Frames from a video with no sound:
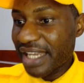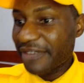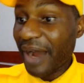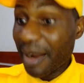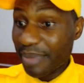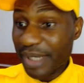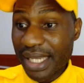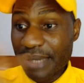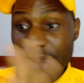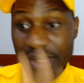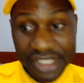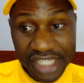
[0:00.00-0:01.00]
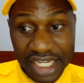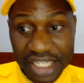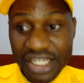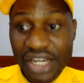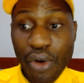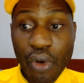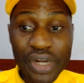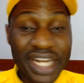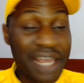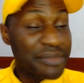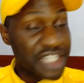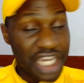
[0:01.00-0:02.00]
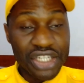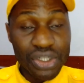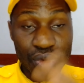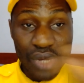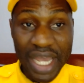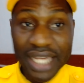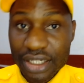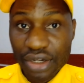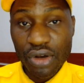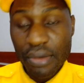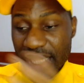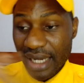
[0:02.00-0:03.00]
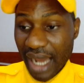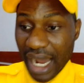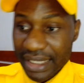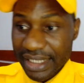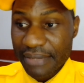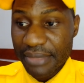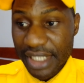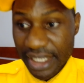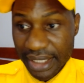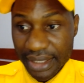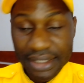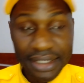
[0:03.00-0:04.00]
if applicable, change or name change or any document, add them there.